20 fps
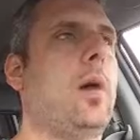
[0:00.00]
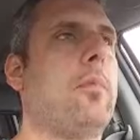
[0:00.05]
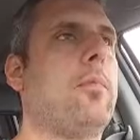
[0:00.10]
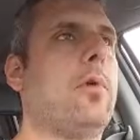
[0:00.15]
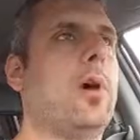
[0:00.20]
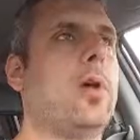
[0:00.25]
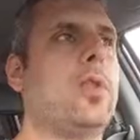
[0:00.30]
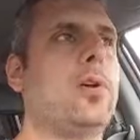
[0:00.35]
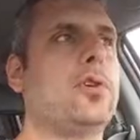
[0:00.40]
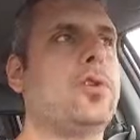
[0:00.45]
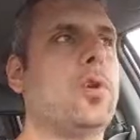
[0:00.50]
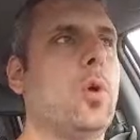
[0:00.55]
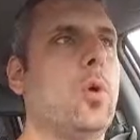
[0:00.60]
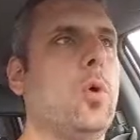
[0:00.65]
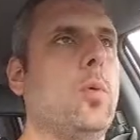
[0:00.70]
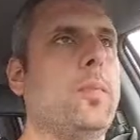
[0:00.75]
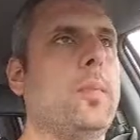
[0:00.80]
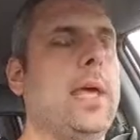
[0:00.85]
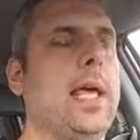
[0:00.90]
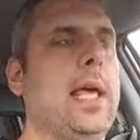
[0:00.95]
a brother
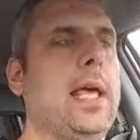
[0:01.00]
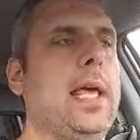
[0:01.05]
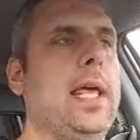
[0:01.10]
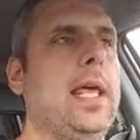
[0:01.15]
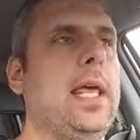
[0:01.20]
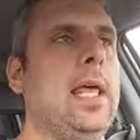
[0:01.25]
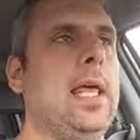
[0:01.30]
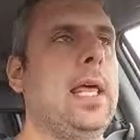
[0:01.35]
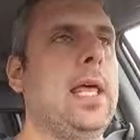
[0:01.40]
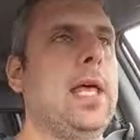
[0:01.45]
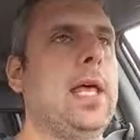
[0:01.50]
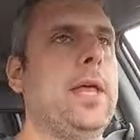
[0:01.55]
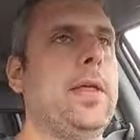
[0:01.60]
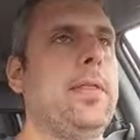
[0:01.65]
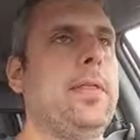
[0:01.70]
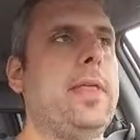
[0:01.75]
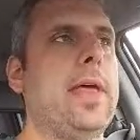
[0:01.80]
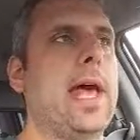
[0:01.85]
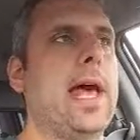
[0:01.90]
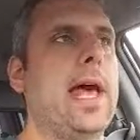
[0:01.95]
told me
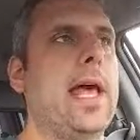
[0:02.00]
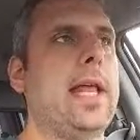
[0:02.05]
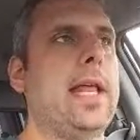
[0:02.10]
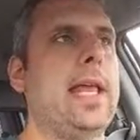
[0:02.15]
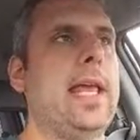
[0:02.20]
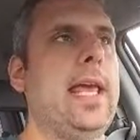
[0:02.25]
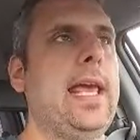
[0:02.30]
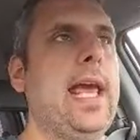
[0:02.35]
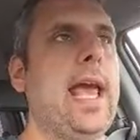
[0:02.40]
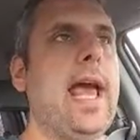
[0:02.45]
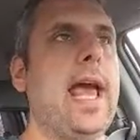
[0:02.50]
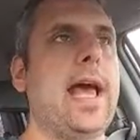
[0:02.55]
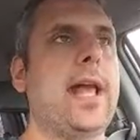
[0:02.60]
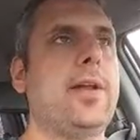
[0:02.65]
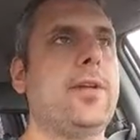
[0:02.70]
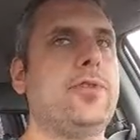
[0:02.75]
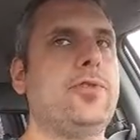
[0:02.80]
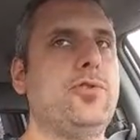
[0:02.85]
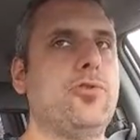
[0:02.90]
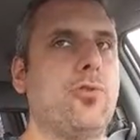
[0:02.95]
that he
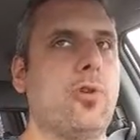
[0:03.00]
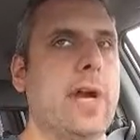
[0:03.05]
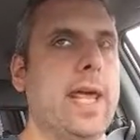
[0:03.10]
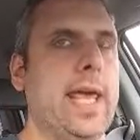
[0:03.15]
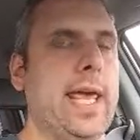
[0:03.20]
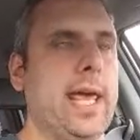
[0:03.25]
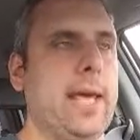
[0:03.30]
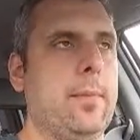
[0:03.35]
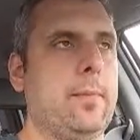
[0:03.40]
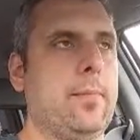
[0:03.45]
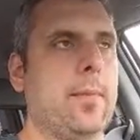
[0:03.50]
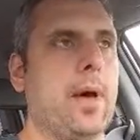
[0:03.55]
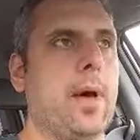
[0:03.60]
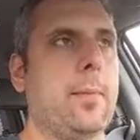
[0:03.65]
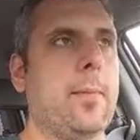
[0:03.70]
had a dream